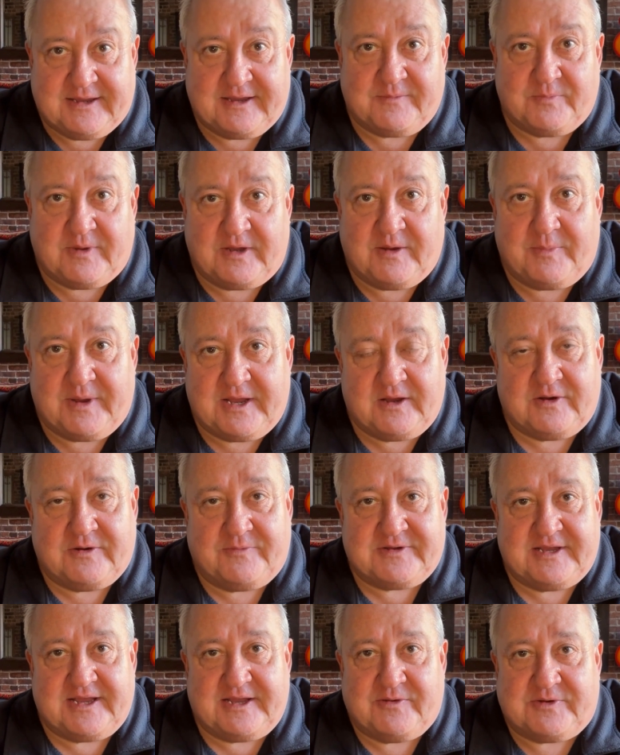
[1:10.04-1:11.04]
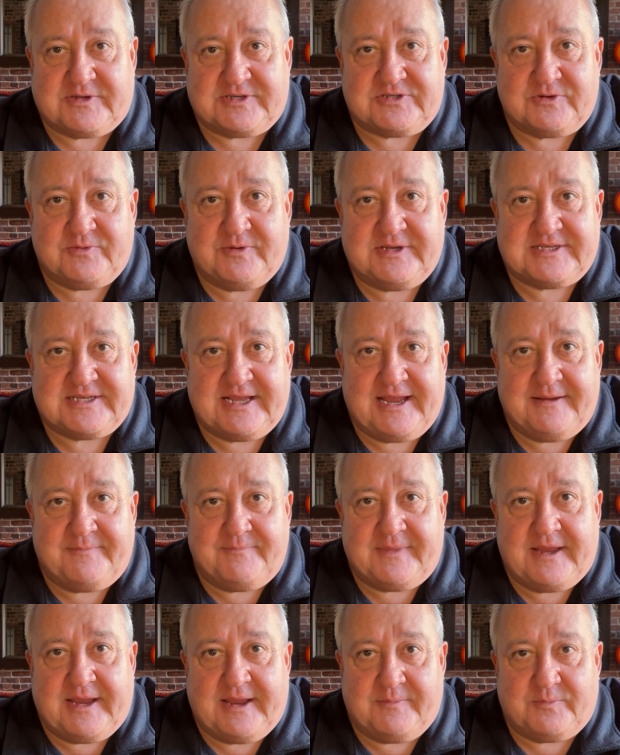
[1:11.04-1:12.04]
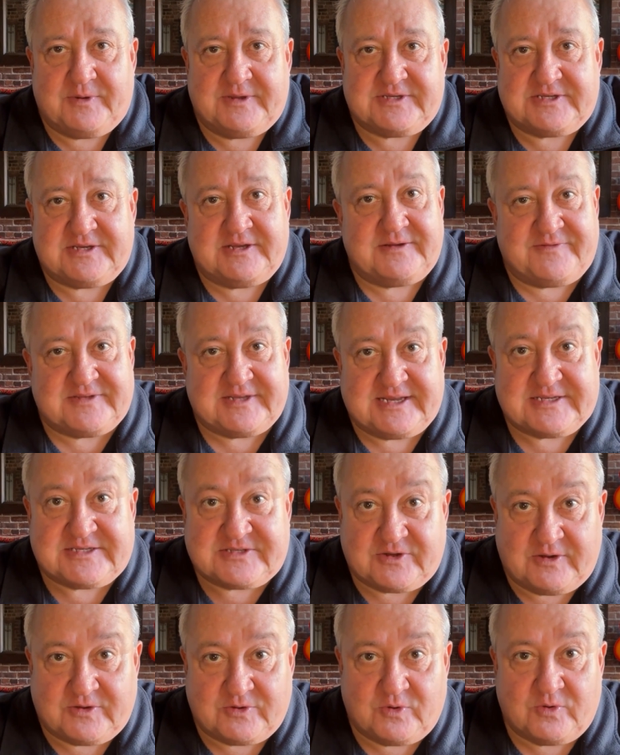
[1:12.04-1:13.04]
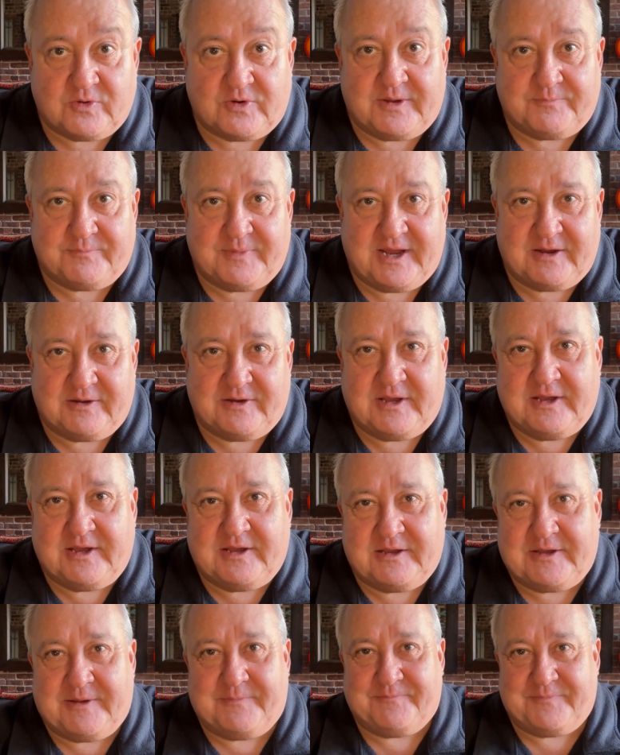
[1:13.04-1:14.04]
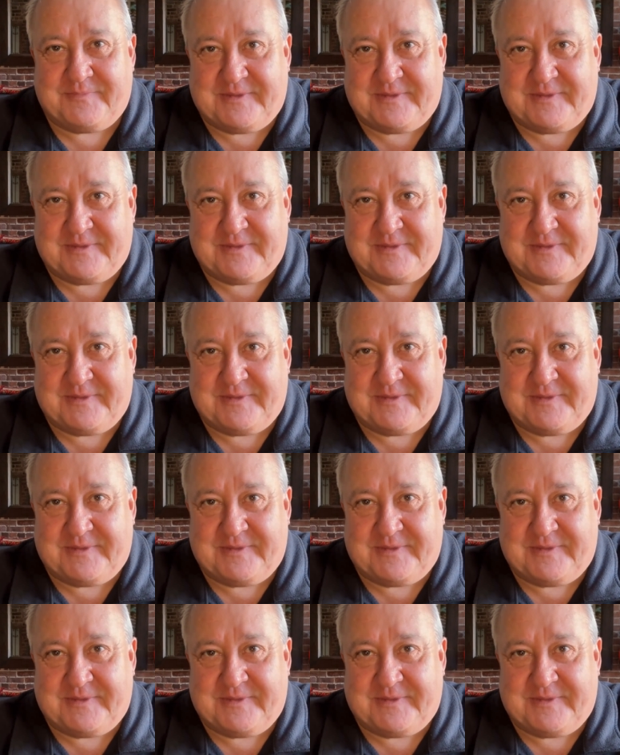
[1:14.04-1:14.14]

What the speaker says: Royal biographer Ingrid Seward said, with Sophie, it's not all about her.